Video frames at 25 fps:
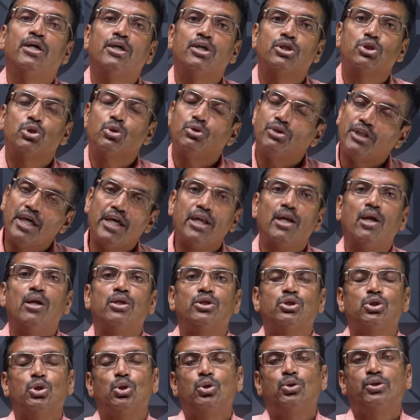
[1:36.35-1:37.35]
So there
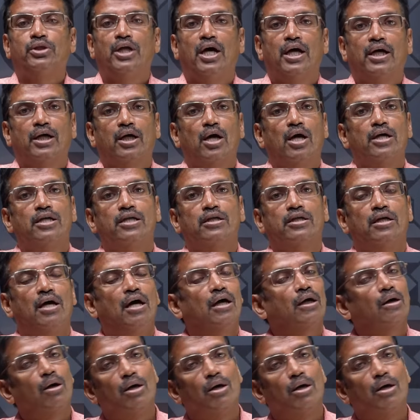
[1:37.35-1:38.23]
also the con uh,